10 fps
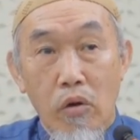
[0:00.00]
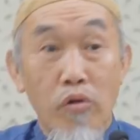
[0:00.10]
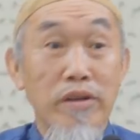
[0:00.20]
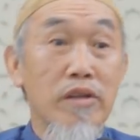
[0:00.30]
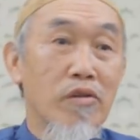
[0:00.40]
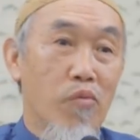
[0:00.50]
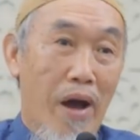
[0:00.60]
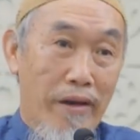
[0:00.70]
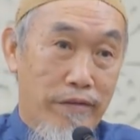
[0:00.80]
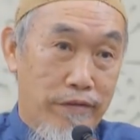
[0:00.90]
Only the
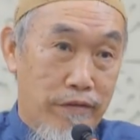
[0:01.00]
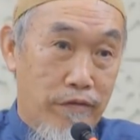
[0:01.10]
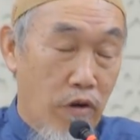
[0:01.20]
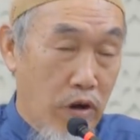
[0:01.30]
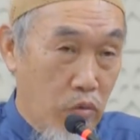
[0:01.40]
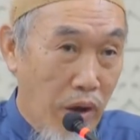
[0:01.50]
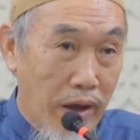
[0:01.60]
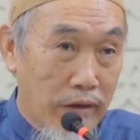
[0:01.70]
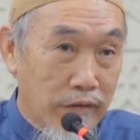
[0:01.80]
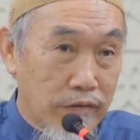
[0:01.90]
wife. For a
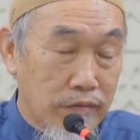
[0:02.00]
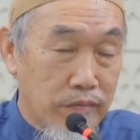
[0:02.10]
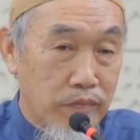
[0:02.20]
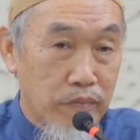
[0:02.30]
wife,